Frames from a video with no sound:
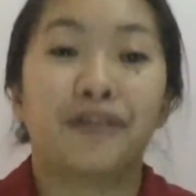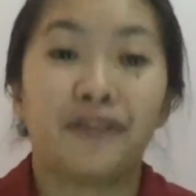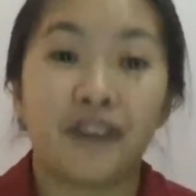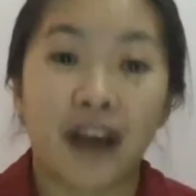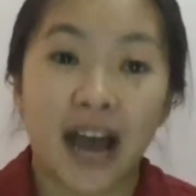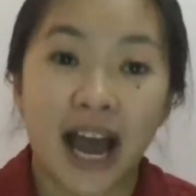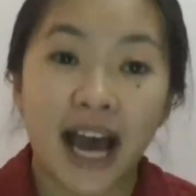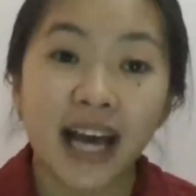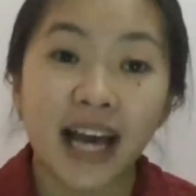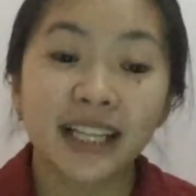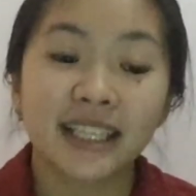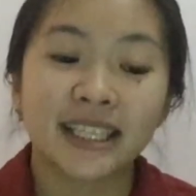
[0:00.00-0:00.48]

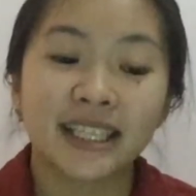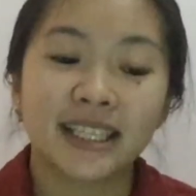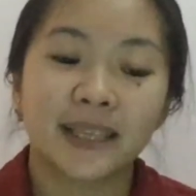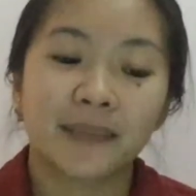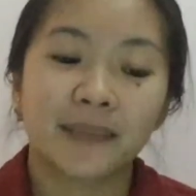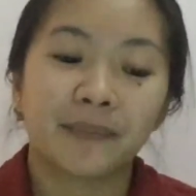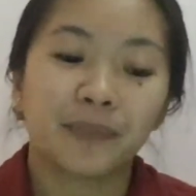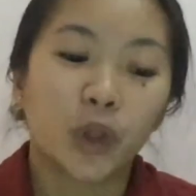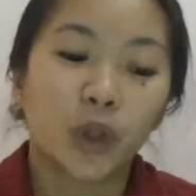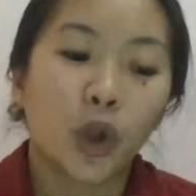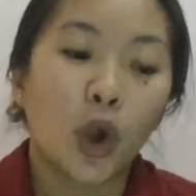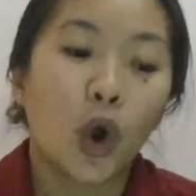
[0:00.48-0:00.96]
facts,
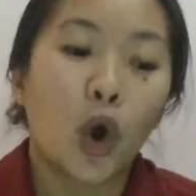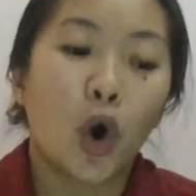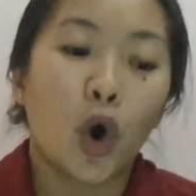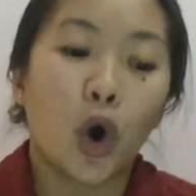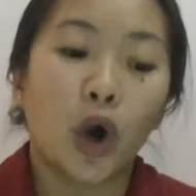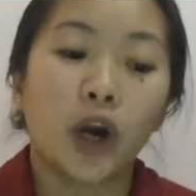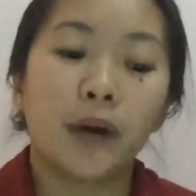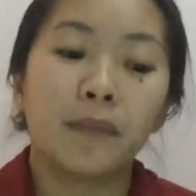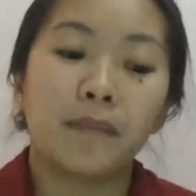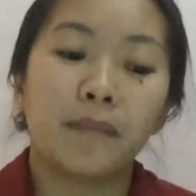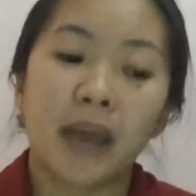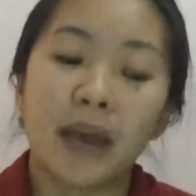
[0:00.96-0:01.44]

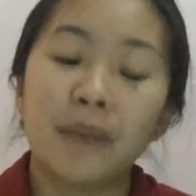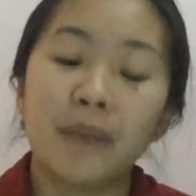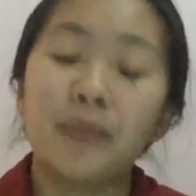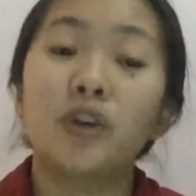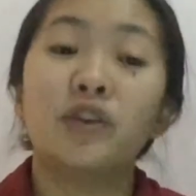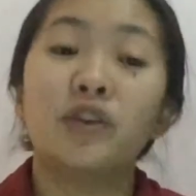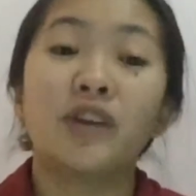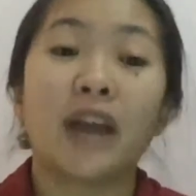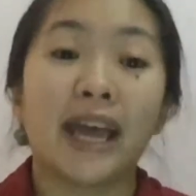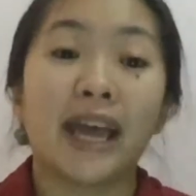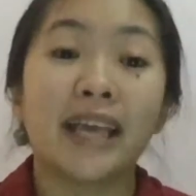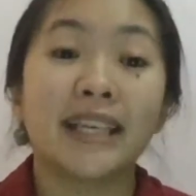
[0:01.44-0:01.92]
or
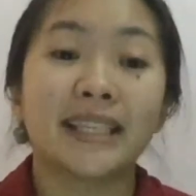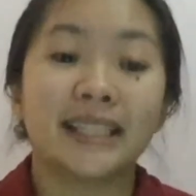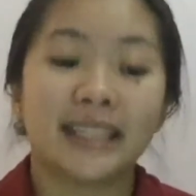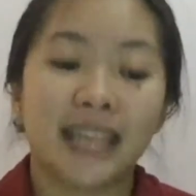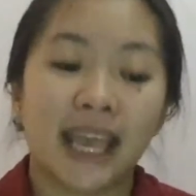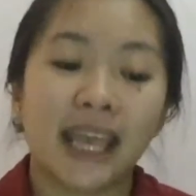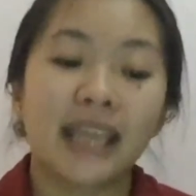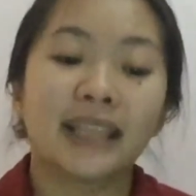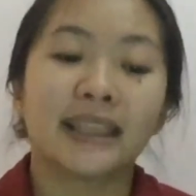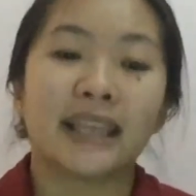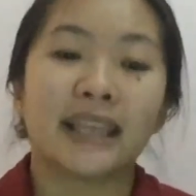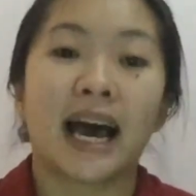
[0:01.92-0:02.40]
memorized
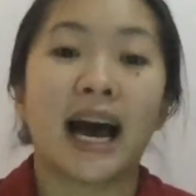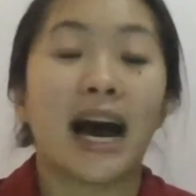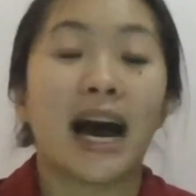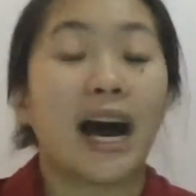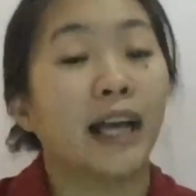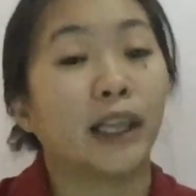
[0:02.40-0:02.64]
data